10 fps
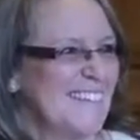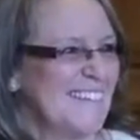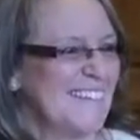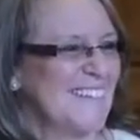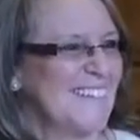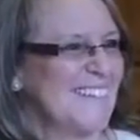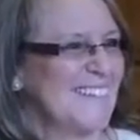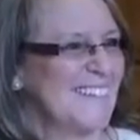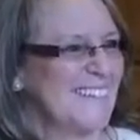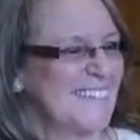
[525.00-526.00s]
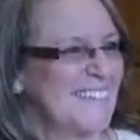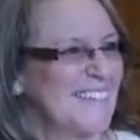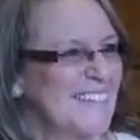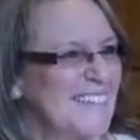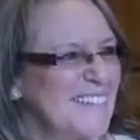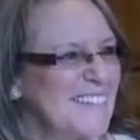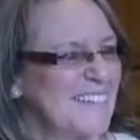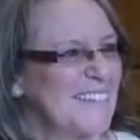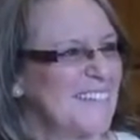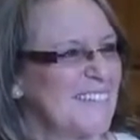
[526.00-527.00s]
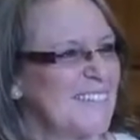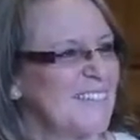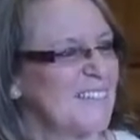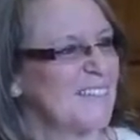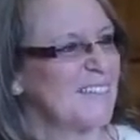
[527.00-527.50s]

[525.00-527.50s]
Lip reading: (silent)